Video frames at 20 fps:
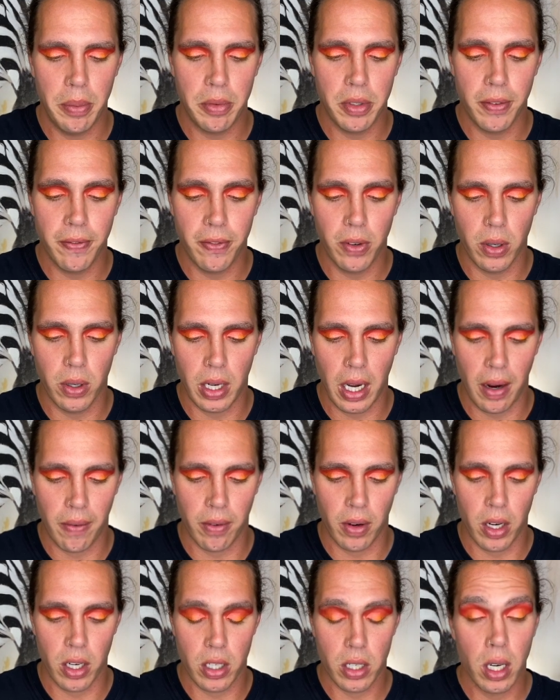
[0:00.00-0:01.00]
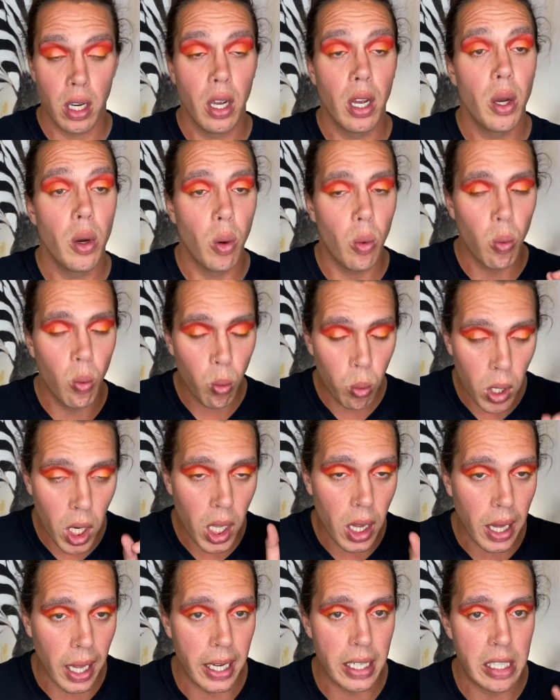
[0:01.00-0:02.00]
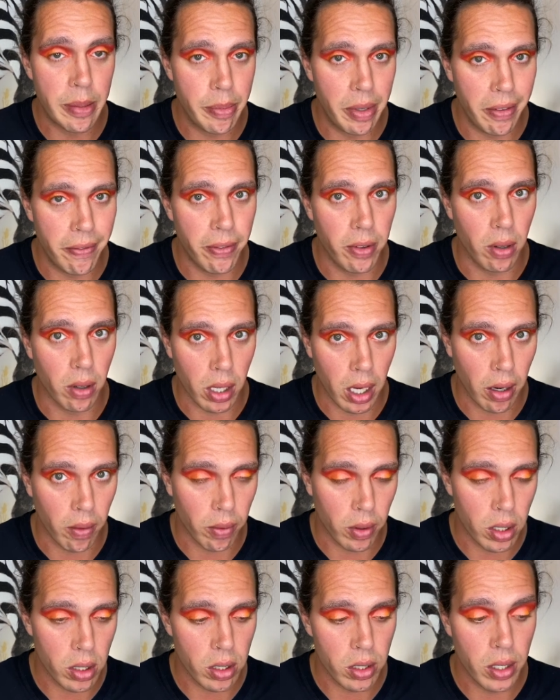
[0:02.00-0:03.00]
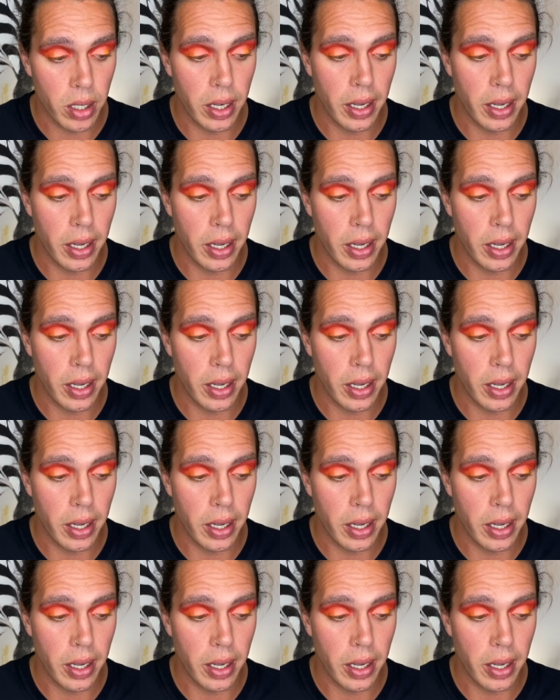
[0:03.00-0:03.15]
to full coverage. We like to be full coverage.